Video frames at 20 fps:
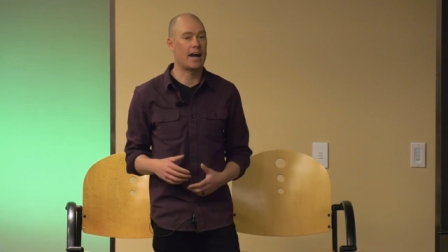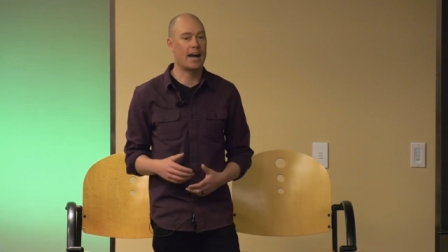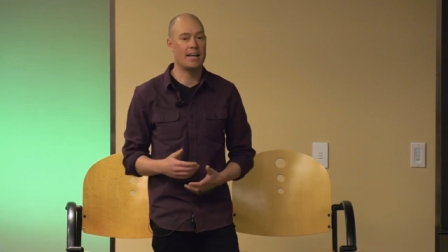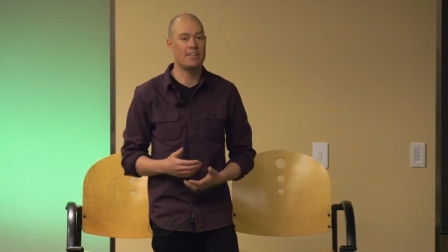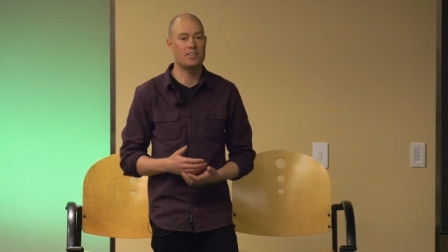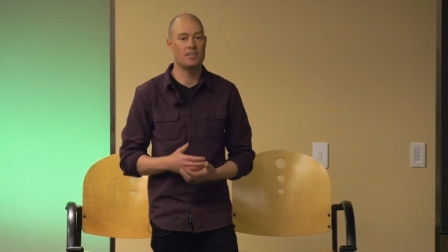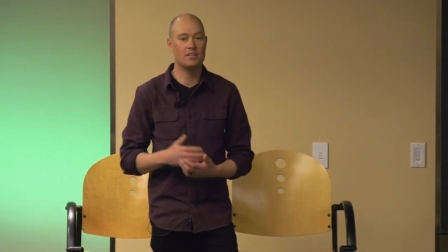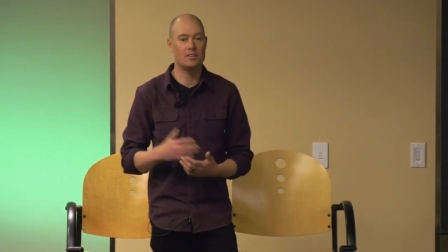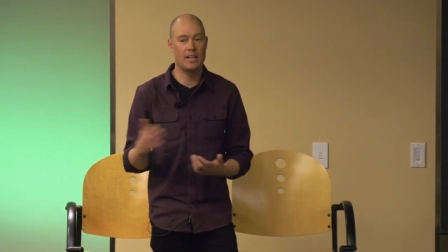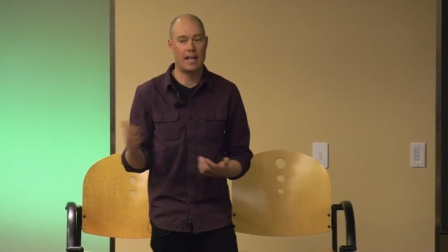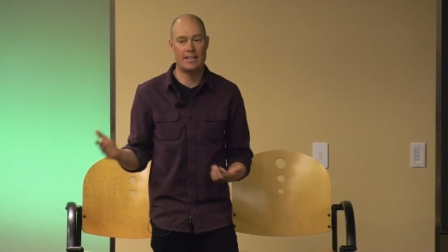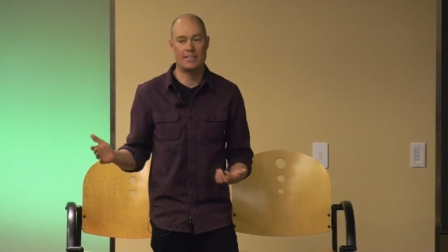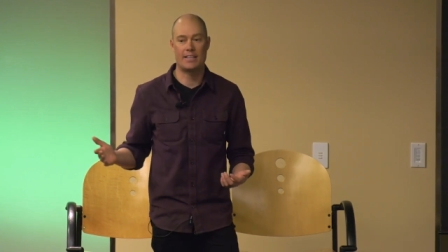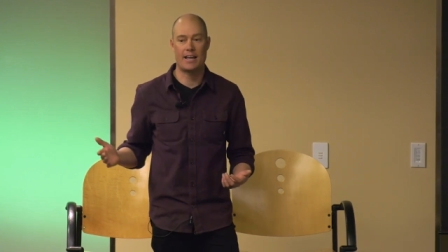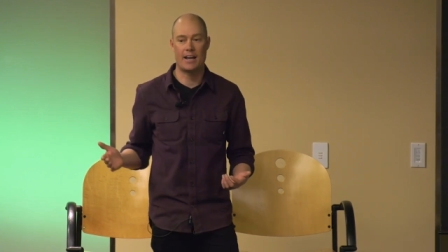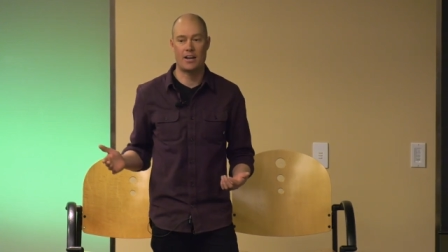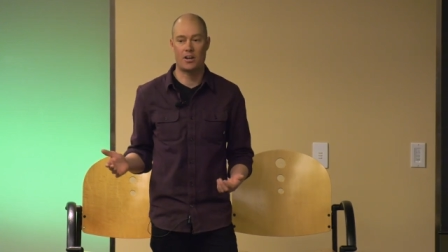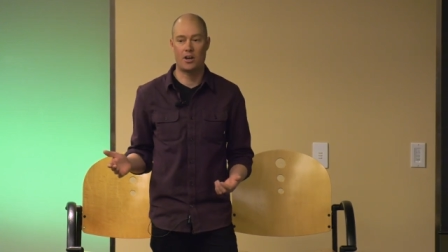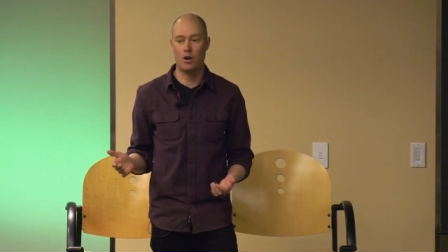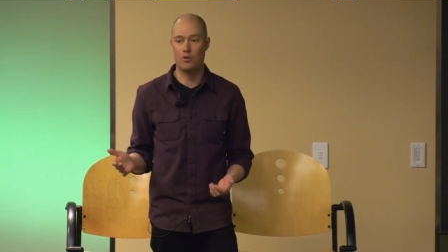I had to let
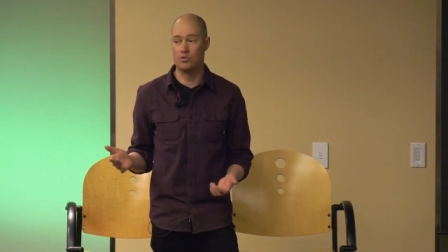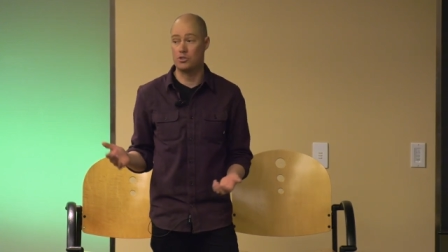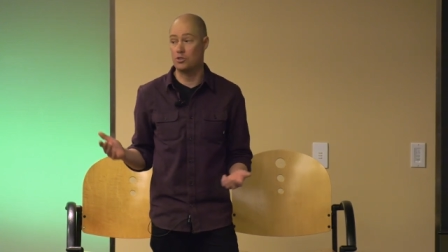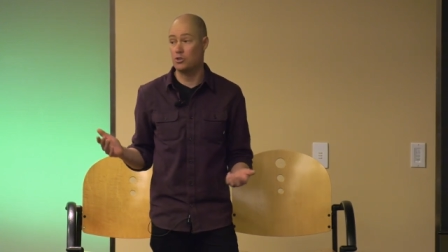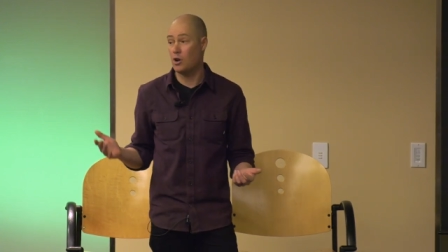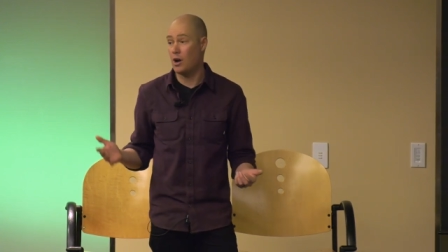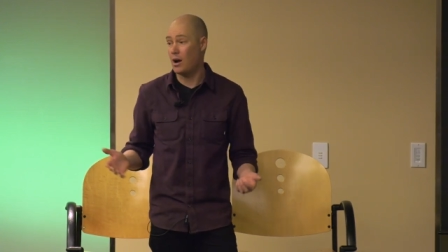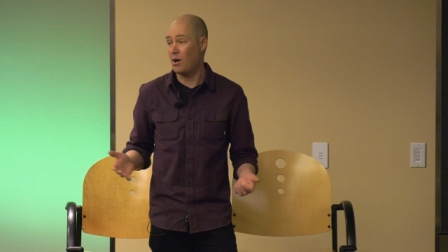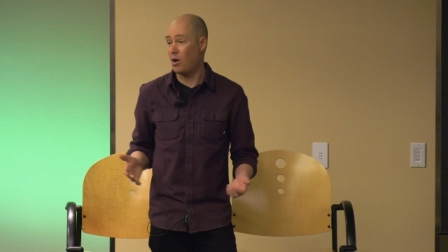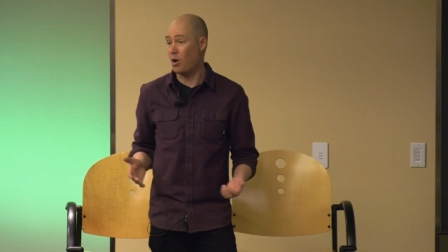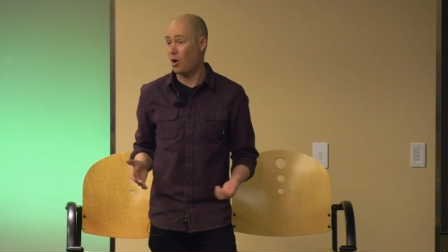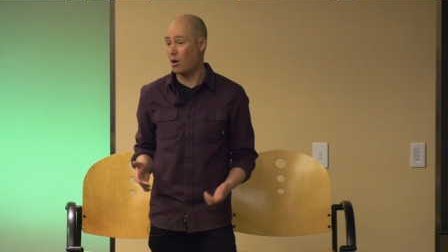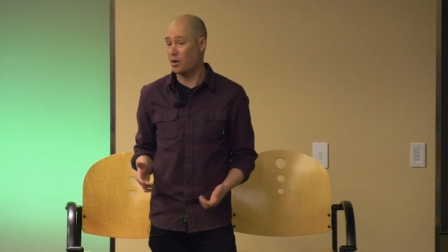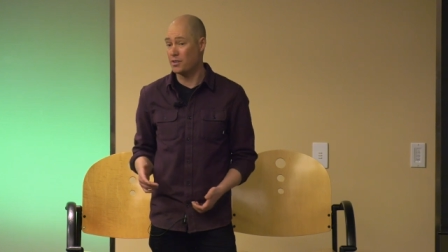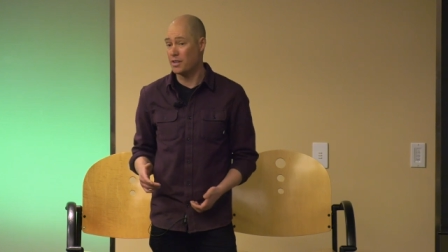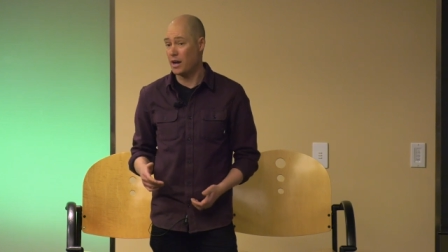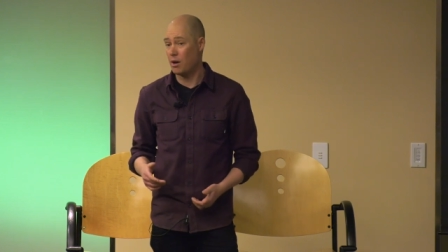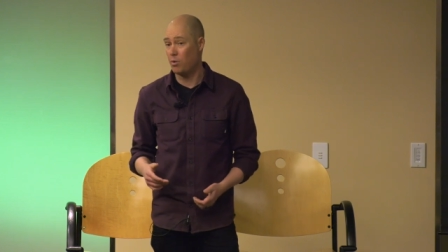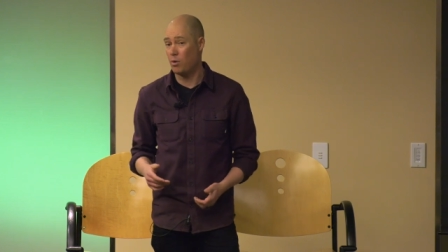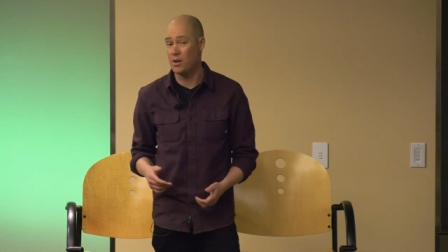that go. Do you know how
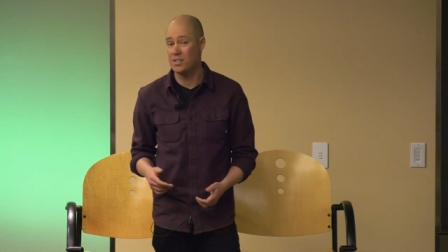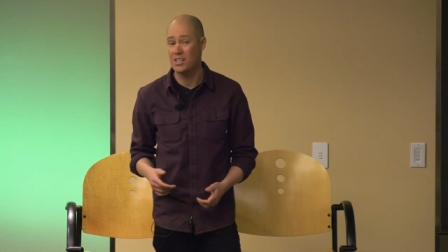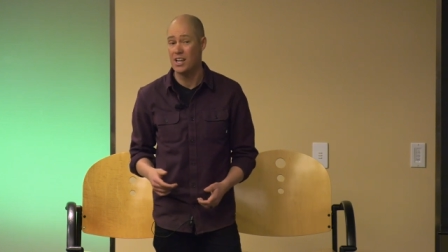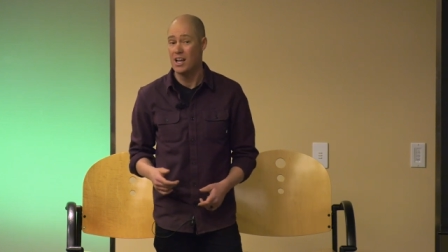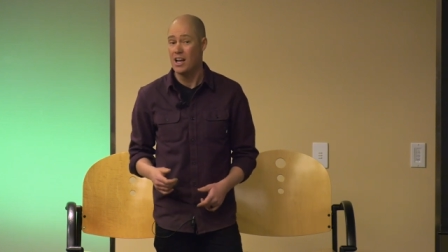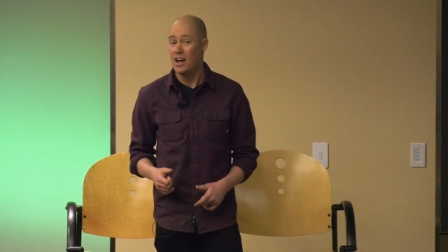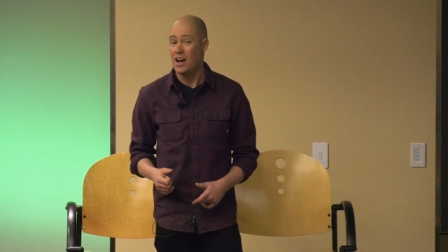hard that was?